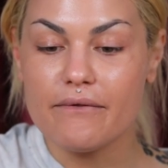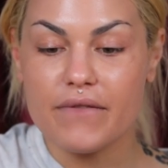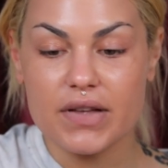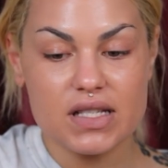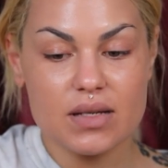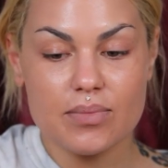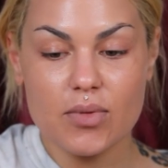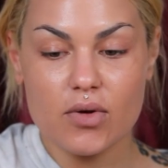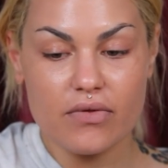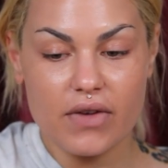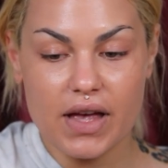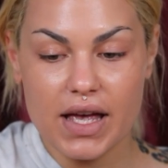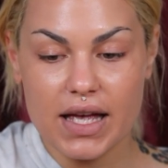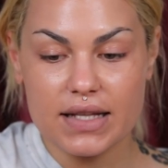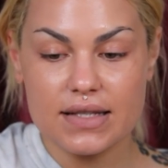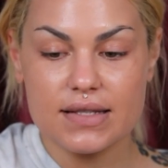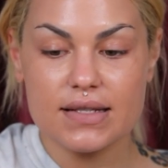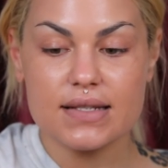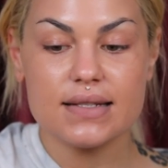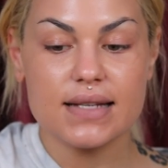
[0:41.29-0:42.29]
visible
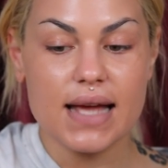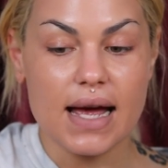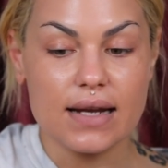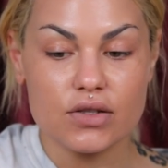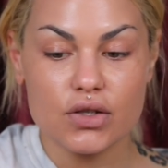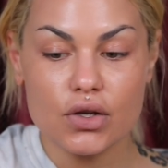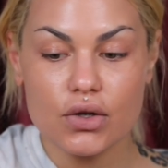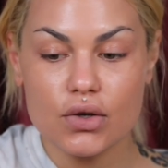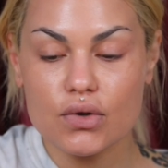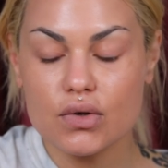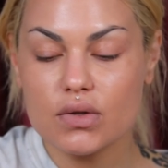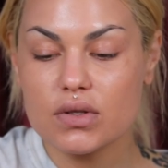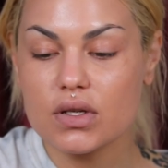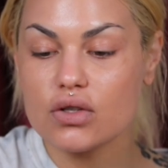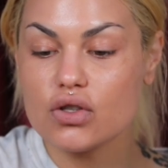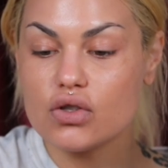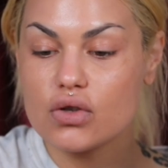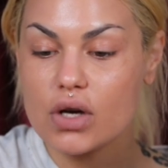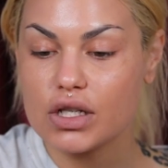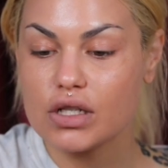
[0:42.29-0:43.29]
veins,
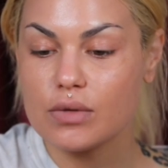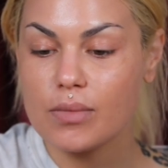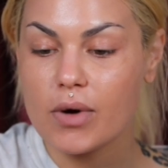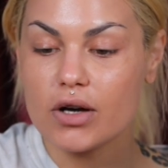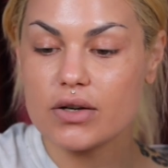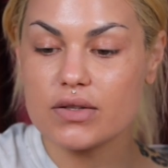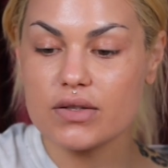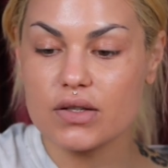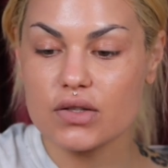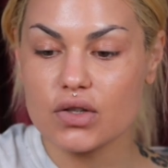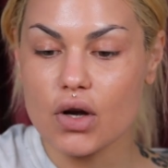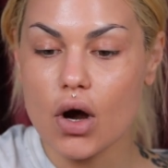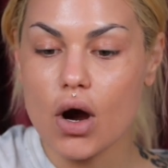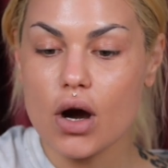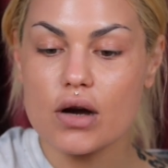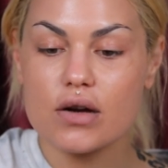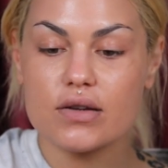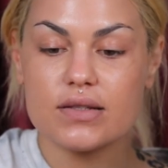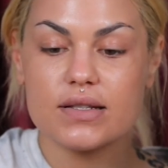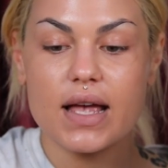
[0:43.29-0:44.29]
tattoos, stretch marks,
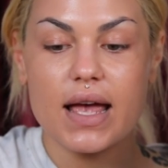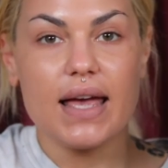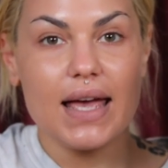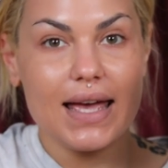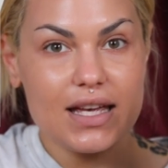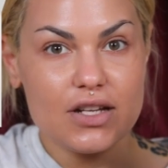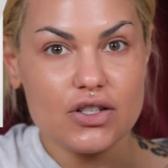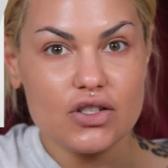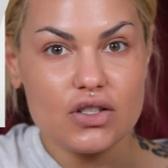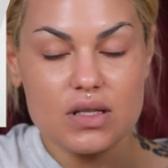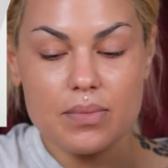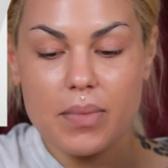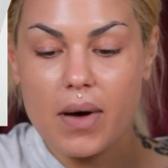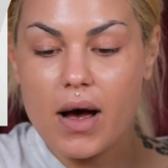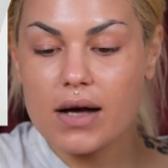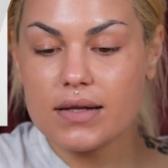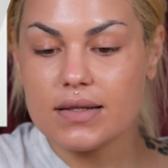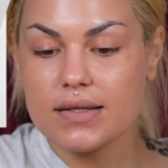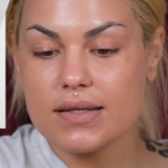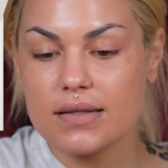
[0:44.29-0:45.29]
scars, age
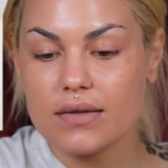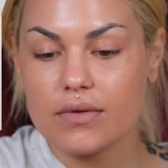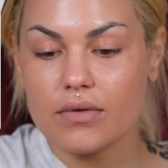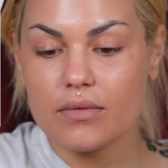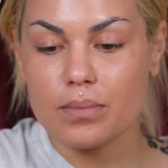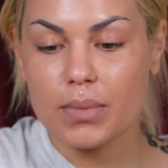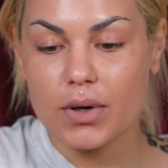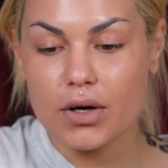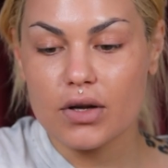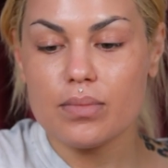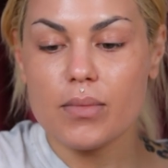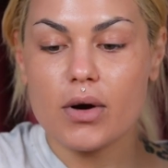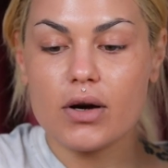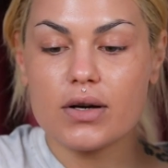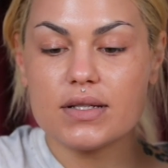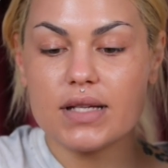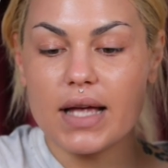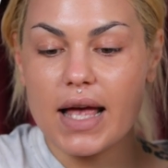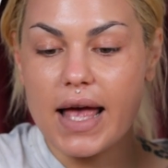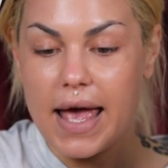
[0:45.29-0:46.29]
spots,
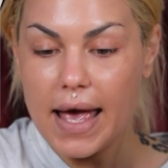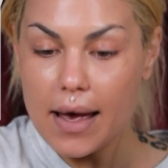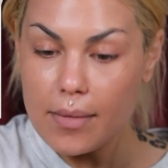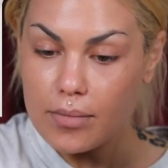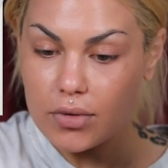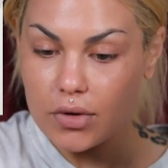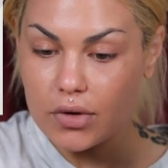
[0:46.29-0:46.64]
birthmarks and